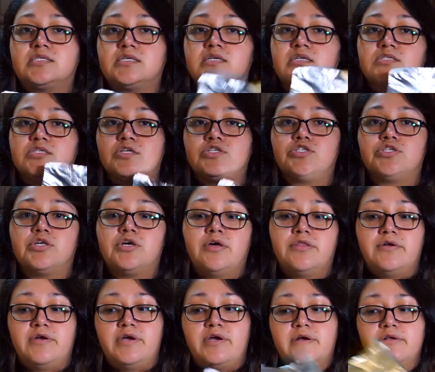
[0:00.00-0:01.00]
gonna touch the
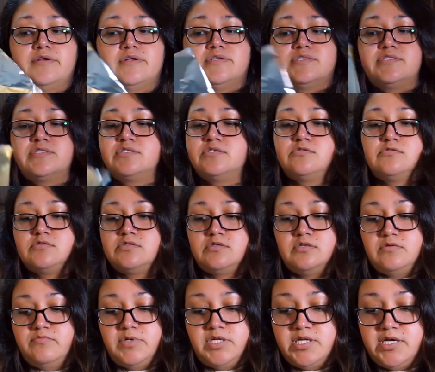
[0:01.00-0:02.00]
other hair, and it's just
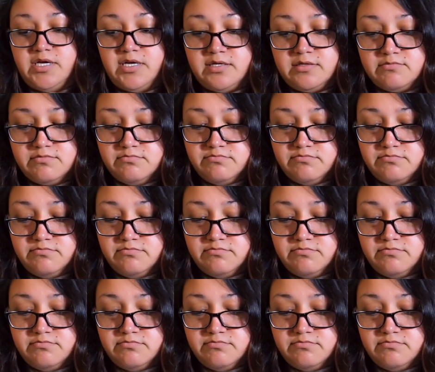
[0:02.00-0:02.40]
gonna be like,